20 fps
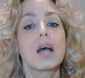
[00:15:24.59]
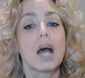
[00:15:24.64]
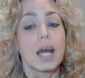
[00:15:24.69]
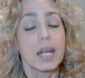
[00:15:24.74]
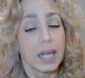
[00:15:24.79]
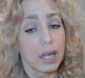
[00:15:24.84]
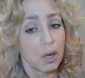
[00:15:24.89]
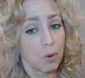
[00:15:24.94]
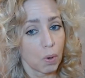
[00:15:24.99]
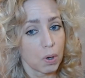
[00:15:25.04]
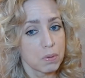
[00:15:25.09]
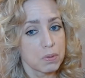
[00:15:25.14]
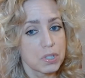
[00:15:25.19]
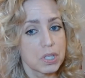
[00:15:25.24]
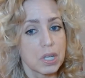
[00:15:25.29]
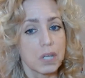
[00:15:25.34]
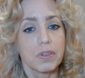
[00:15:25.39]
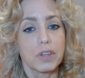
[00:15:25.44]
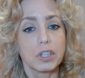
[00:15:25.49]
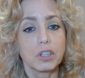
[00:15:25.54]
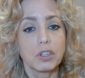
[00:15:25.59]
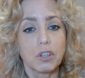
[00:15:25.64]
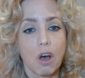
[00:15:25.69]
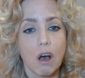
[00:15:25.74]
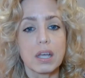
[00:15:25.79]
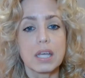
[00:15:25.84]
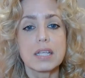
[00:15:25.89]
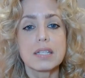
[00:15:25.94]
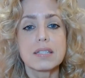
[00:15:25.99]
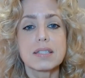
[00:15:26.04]
and I quote, the
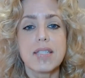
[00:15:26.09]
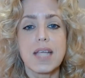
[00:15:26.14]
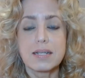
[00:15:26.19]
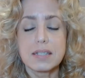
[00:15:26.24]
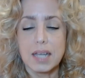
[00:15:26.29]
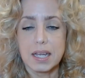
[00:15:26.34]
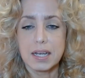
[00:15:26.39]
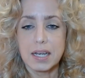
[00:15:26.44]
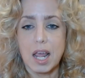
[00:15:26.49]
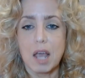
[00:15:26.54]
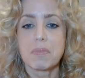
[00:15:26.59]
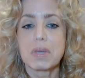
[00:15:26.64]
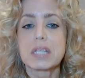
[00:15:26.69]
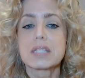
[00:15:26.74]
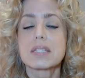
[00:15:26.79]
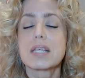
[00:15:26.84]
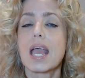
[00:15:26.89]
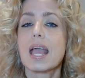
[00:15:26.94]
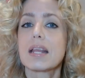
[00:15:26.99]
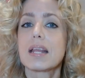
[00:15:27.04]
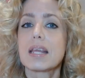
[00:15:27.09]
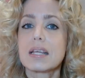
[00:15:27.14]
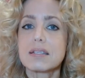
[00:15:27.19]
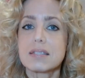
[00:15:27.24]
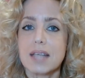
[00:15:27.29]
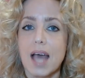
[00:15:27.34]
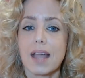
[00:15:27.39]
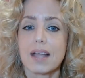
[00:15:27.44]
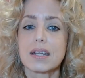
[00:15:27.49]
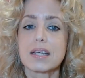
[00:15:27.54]
longings and dynamics and
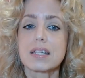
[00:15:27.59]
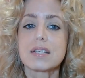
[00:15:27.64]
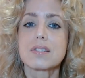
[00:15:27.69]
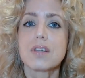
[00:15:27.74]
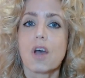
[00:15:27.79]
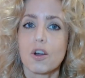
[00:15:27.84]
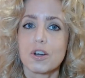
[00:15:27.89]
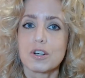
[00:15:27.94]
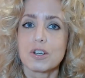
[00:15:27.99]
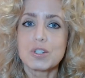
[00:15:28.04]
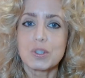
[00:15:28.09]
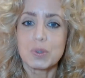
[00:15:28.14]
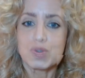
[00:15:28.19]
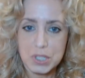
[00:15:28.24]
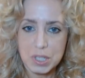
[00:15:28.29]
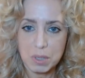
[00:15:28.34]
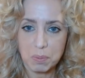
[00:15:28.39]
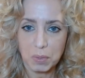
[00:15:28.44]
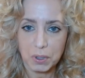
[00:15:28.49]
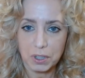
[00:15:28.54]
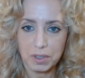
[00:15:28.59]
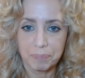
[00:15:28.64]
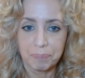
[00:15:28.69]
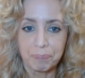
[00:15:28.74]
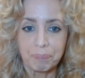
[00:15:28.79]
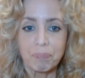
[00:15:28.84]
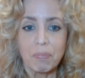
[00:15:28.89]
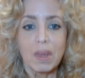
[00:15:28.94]
anxieties are so similar.